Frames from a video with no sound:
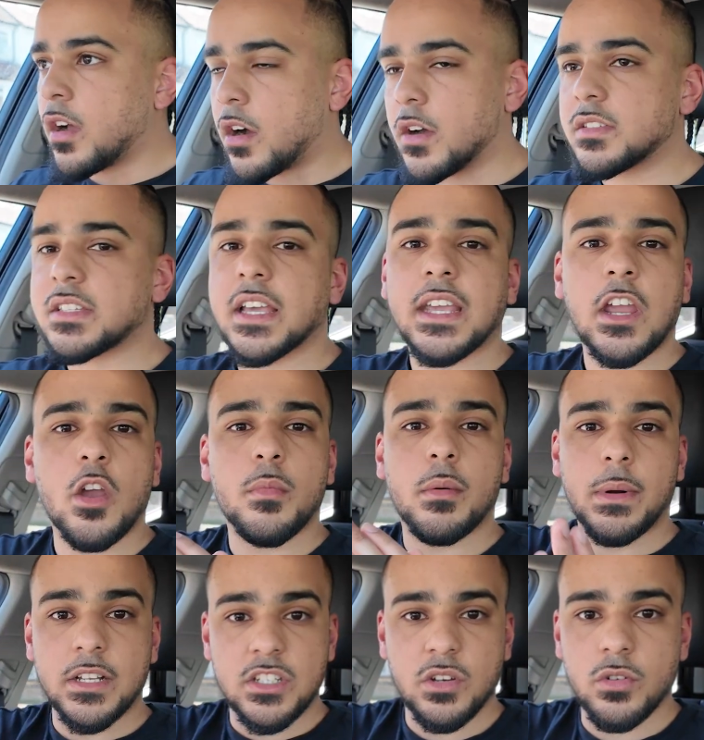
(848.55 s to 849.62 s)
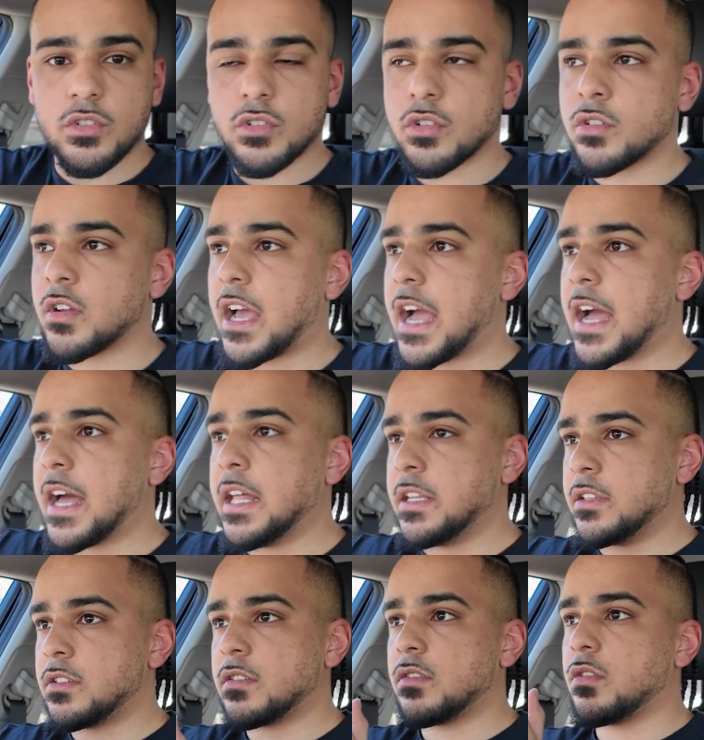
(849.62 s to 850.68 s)
I can't say I care about my children
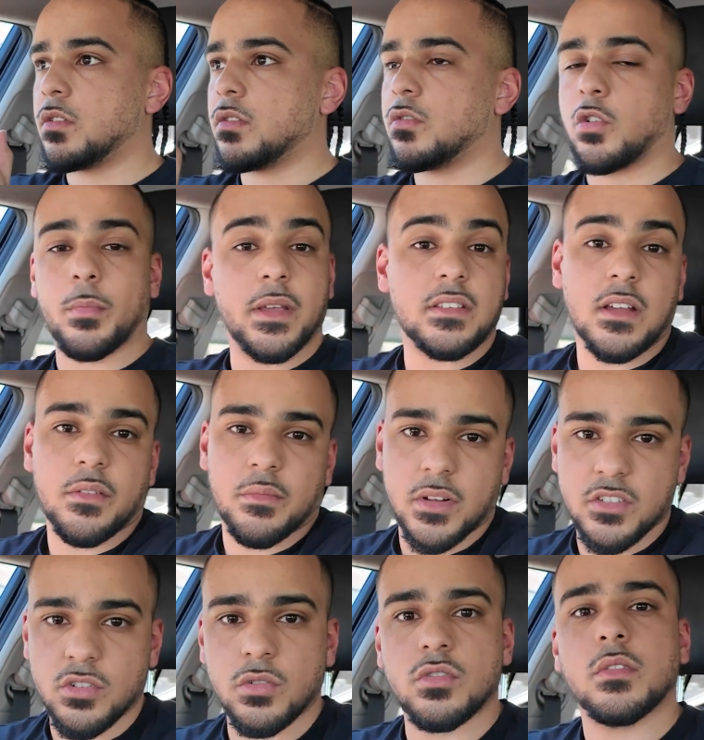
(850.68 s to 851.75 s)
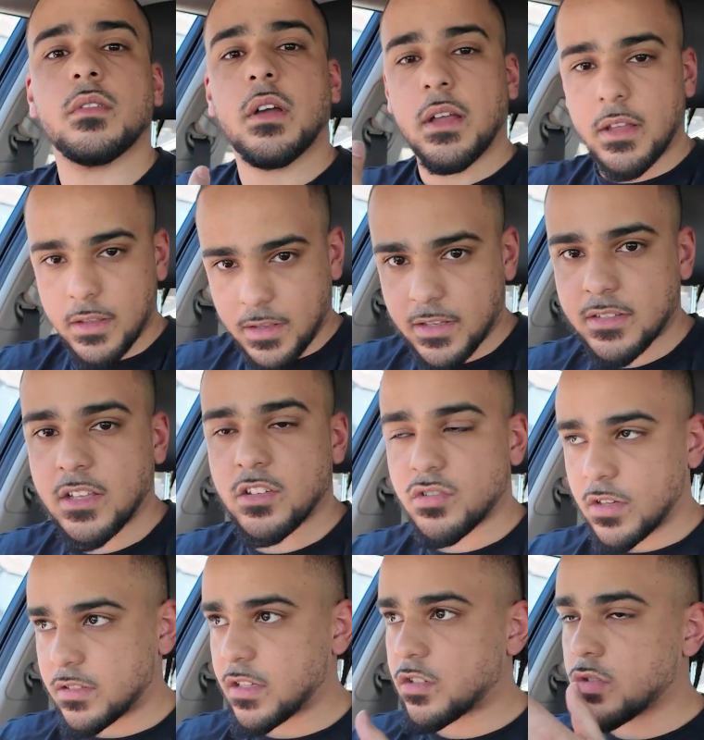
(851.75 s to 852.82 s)
and not make time for my children,
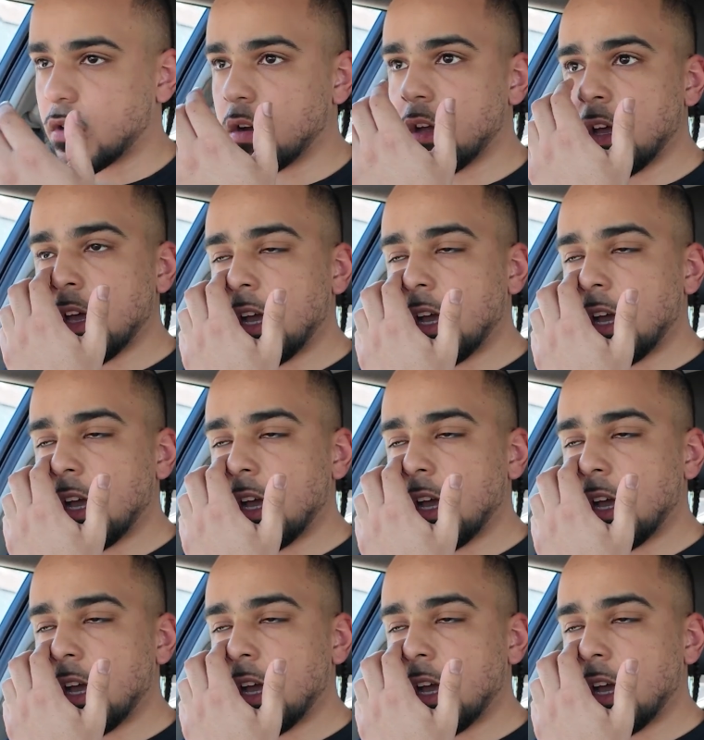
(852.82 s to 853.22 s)
etc., etc.